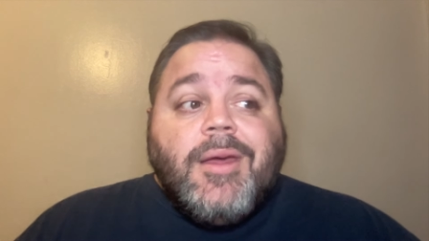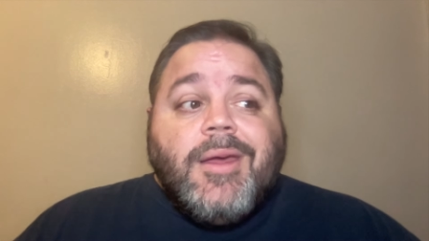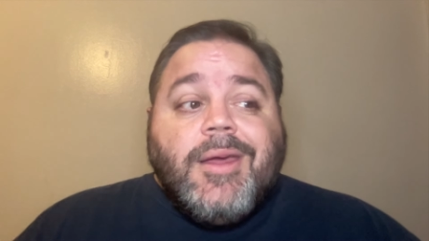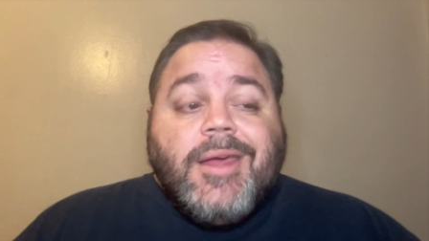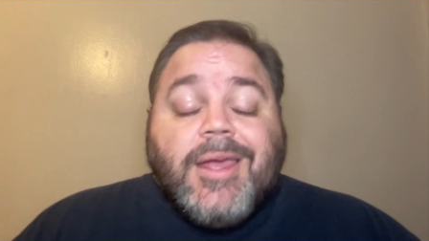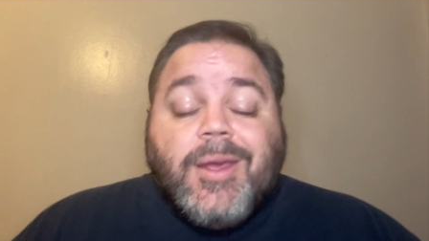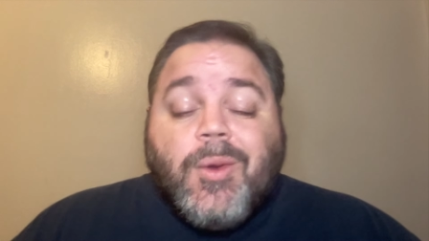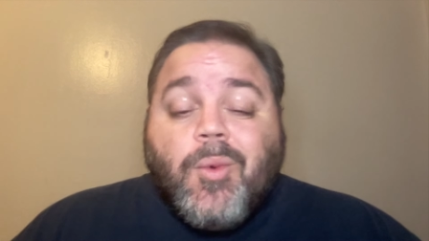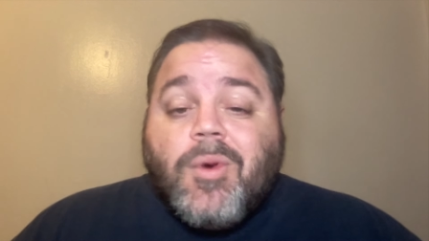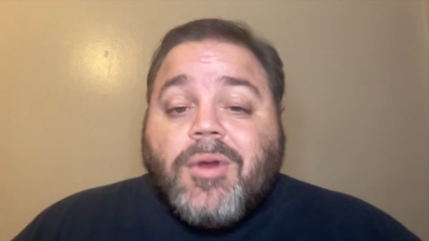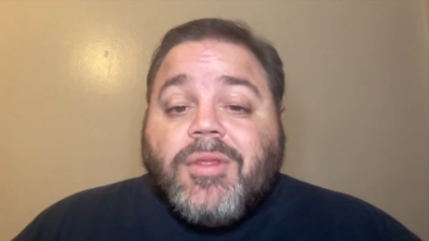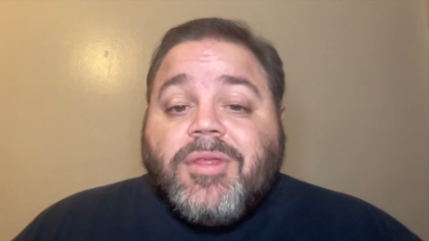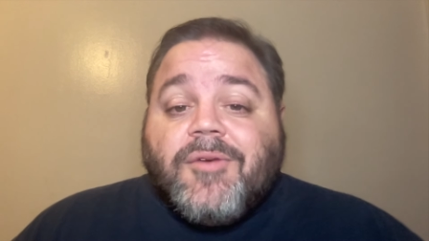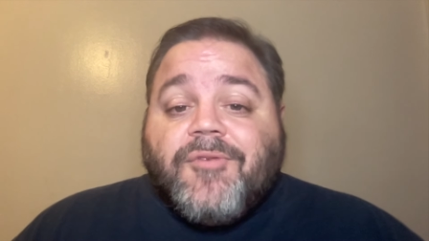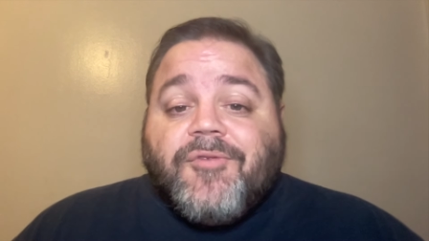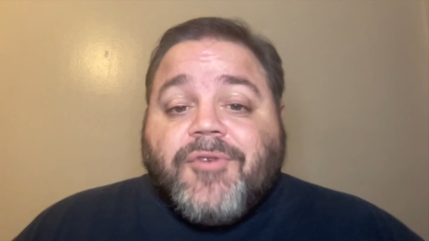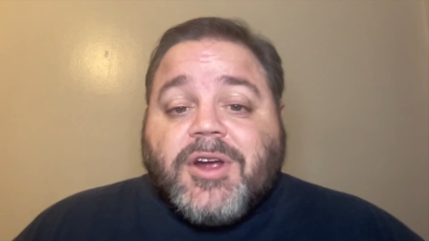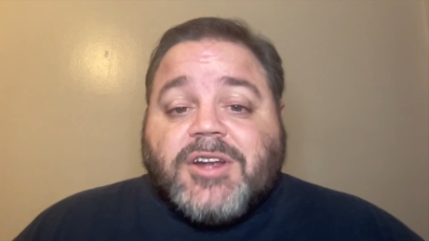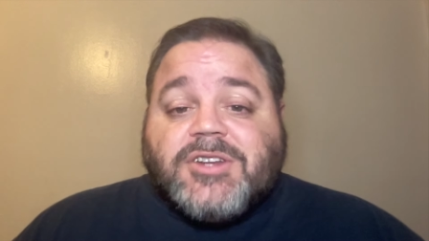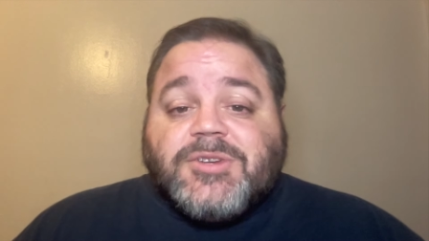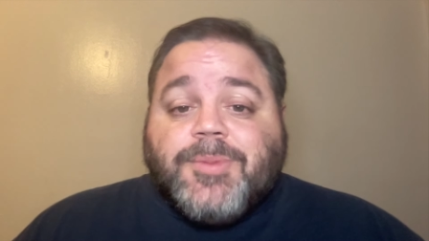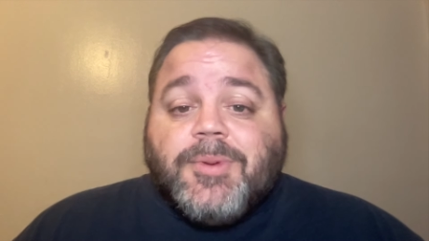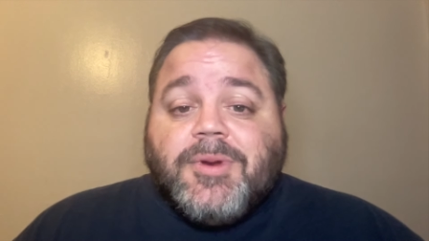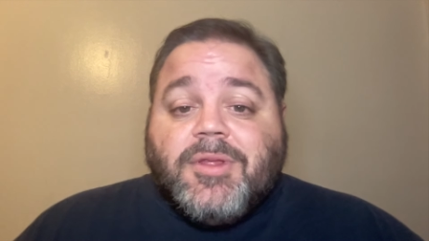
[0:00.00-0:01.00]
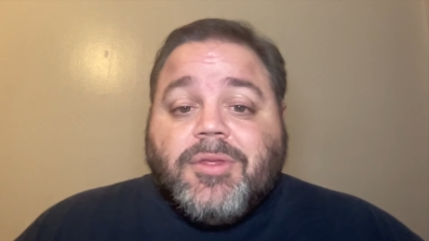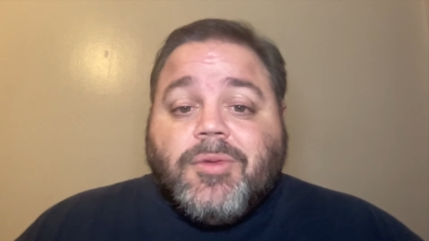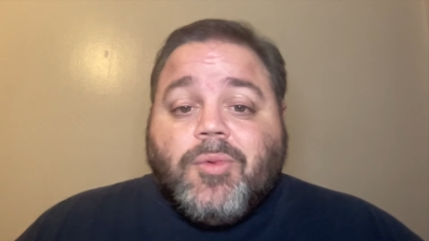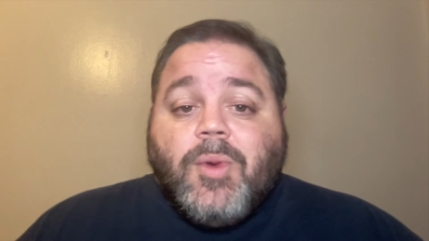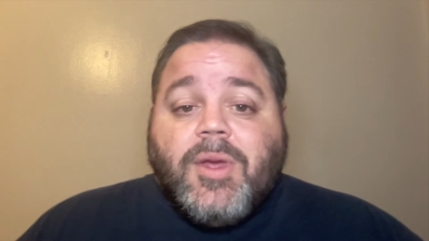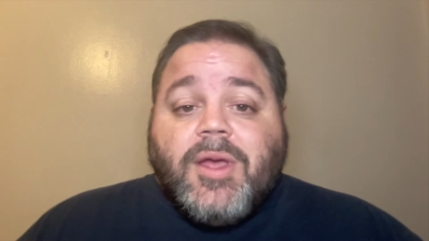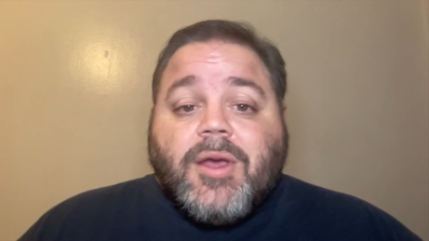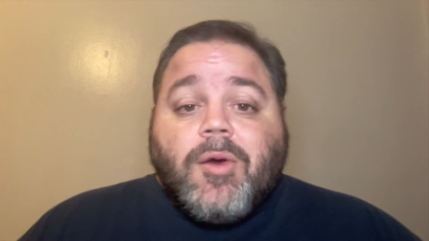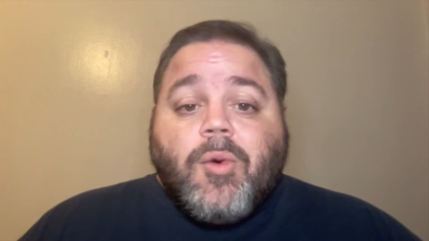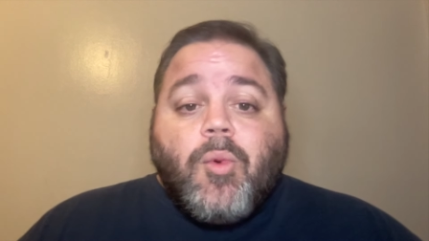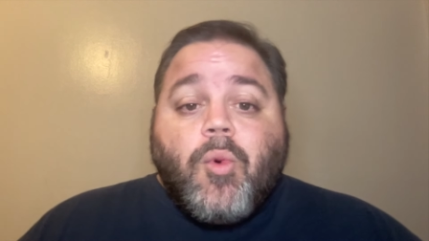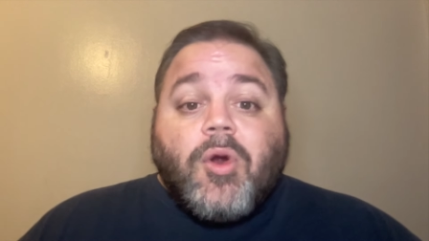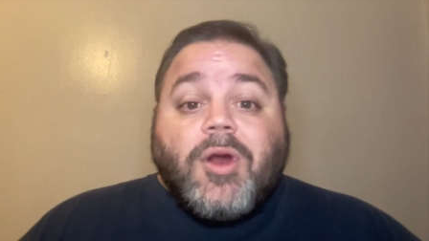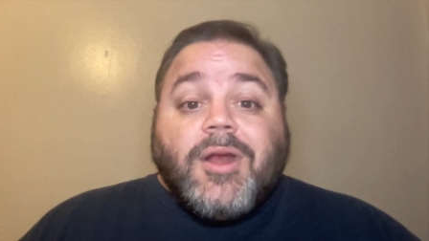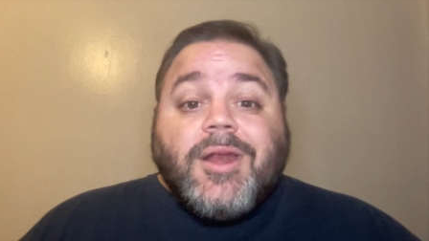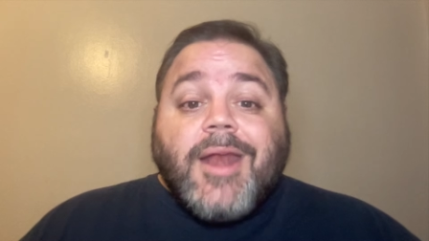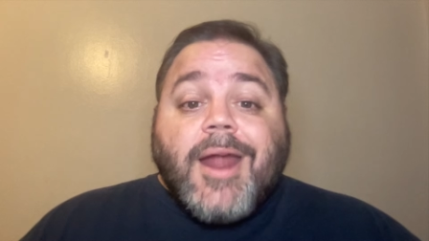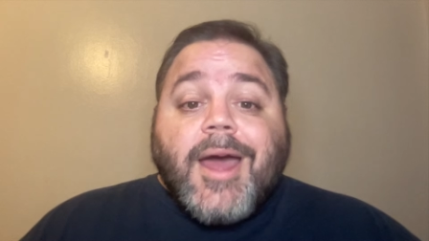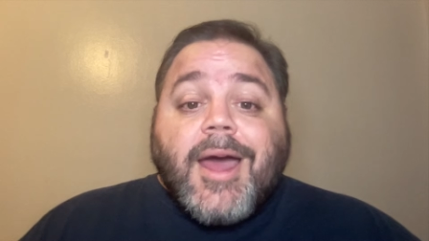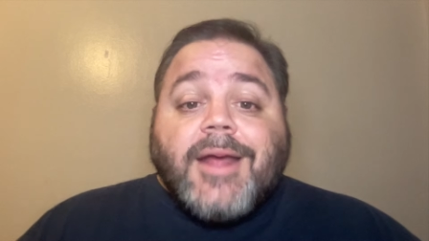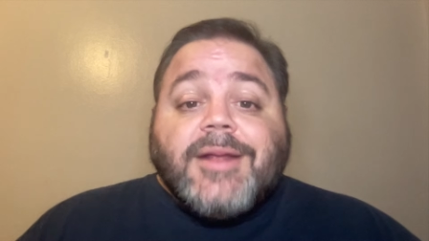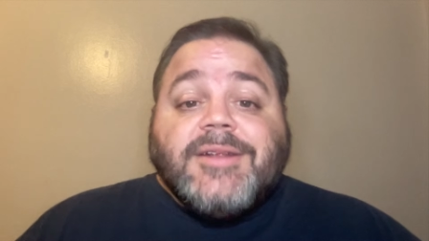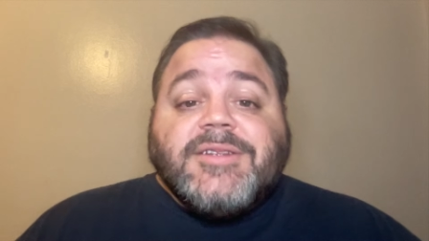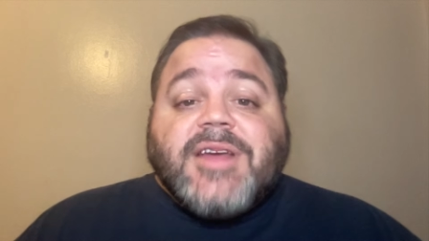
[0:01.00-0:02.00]
he won the Freshman of the Week award
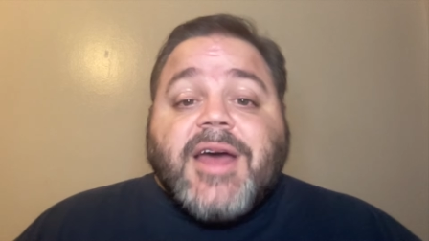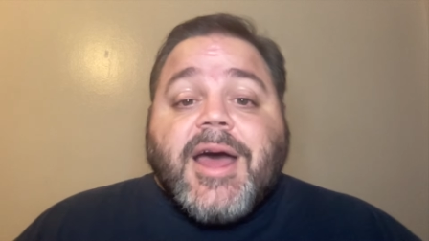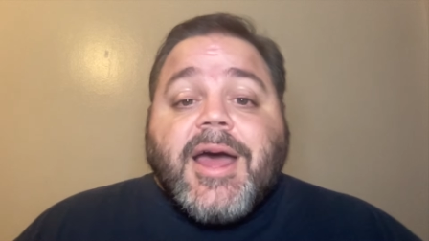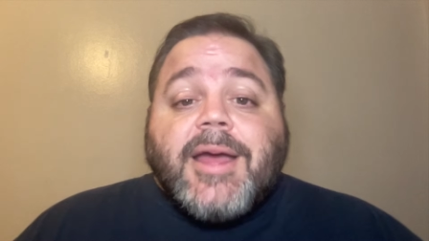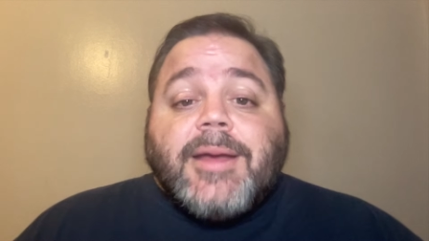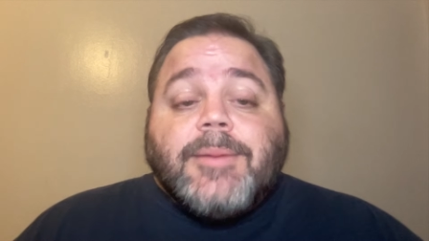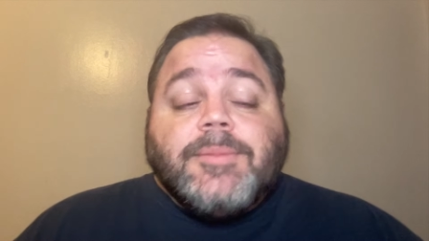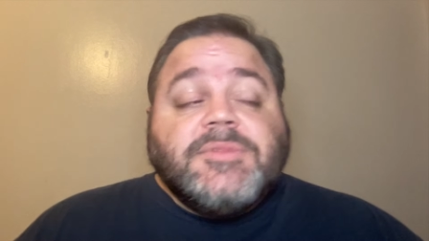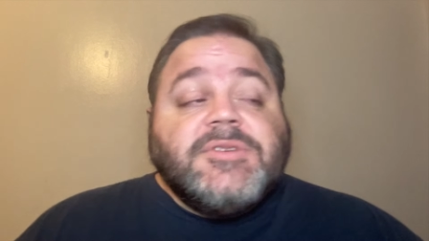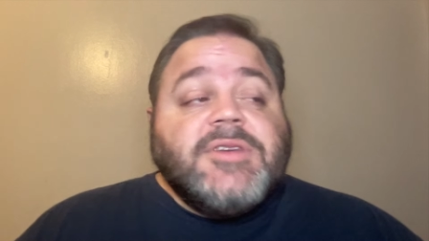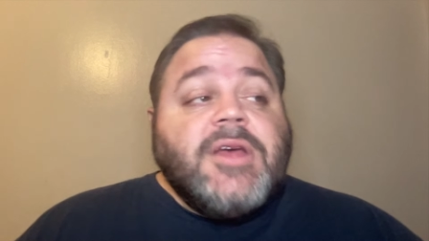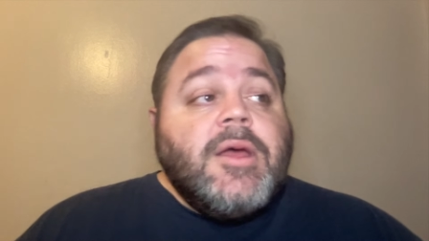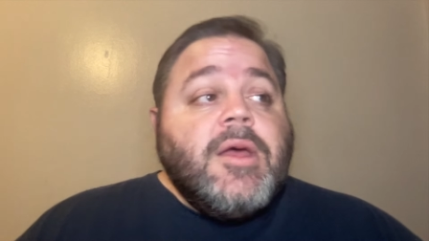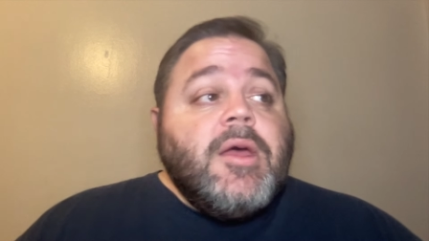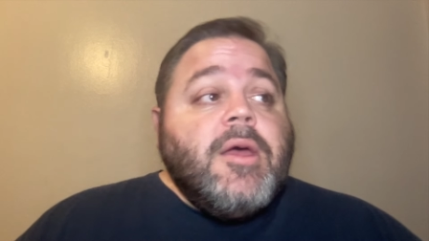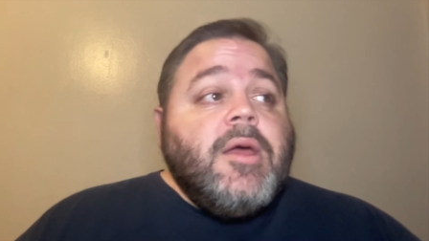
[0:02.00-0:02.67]
nine times